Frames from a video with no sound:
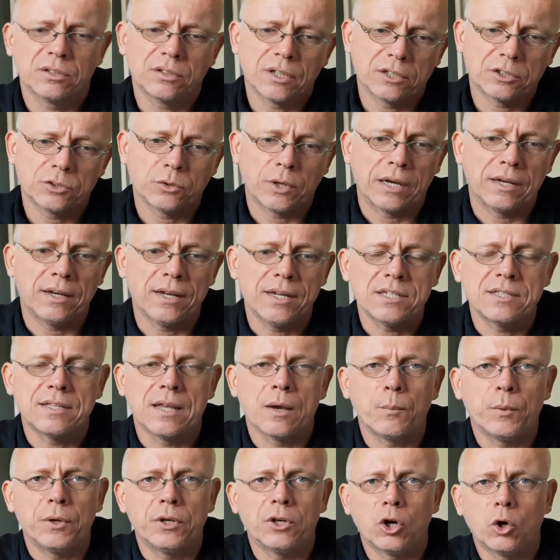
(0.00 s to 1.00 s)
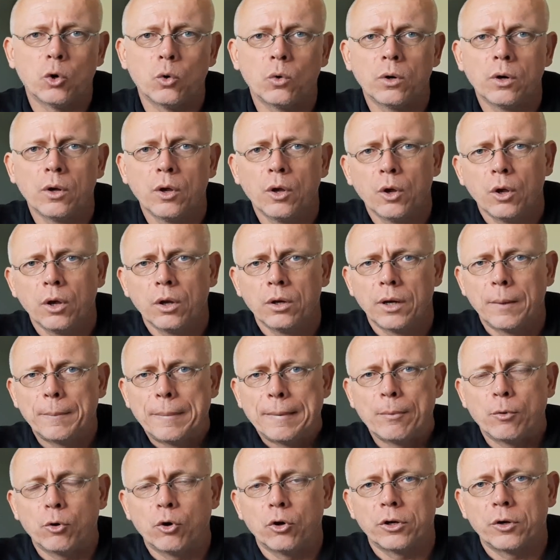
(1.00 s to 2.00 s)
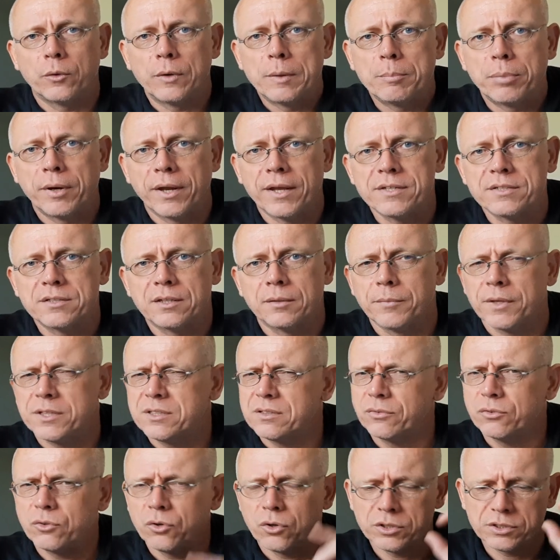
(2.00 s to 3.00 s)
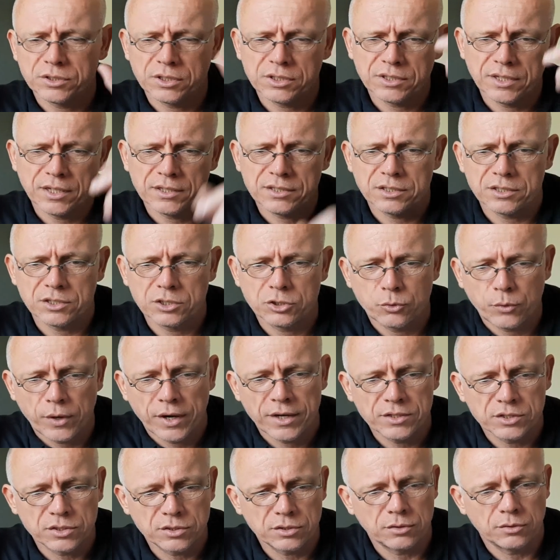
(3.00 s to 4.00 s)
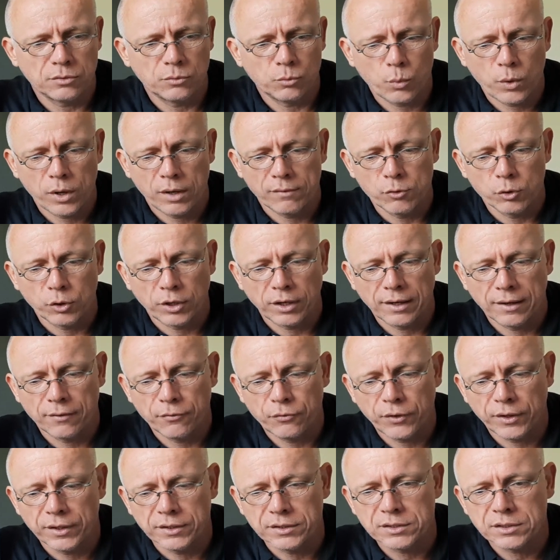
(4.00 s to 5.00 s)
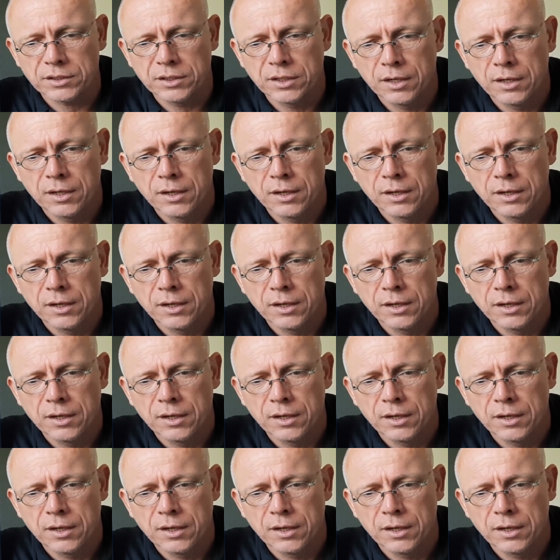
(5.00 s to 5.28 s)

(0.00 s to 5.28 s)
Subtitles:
So at least then we know that people are going to replace them. That's, of course, that's a strange way of looking at things.